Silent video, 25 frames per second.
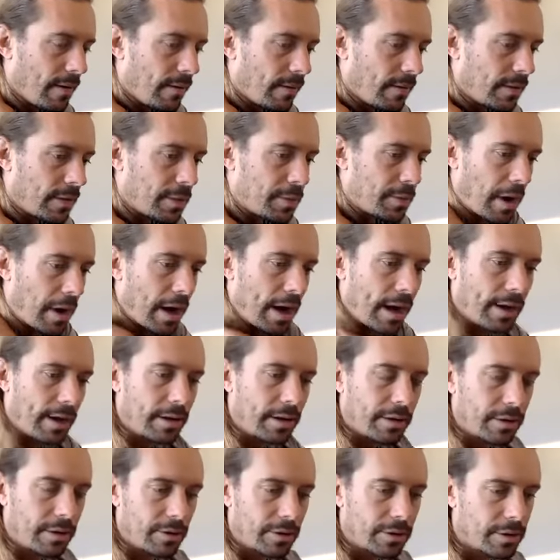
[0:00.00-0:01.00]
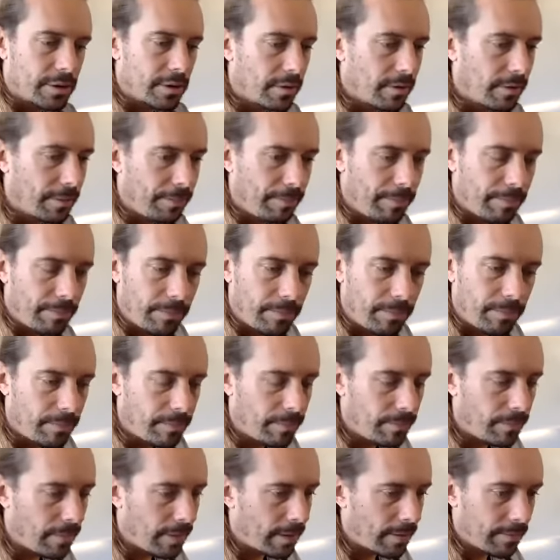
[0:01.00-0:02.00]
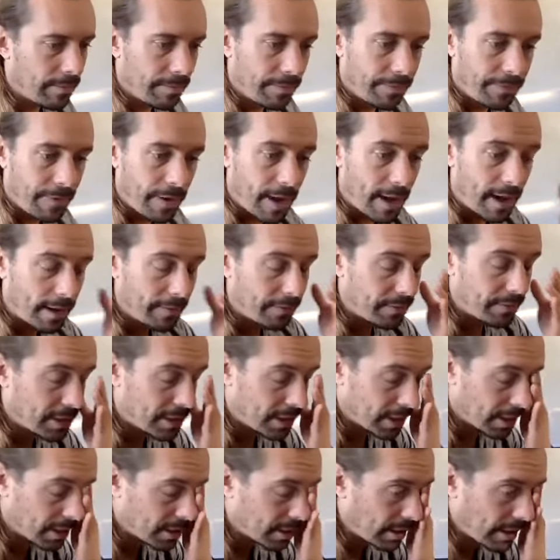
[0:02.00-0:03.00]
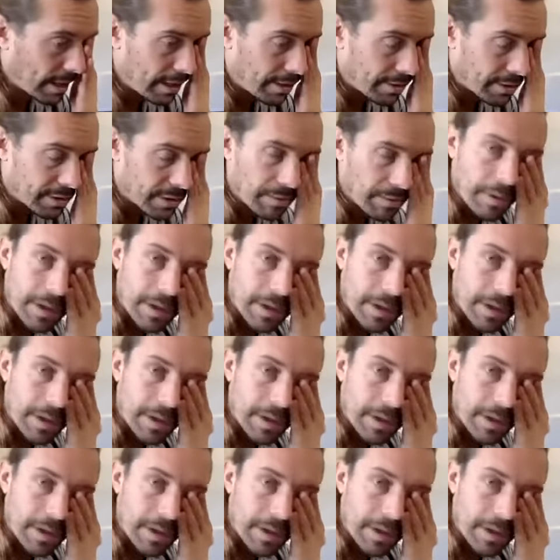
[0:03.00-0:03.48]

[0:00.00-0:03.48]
spine. There's 5-6 layers of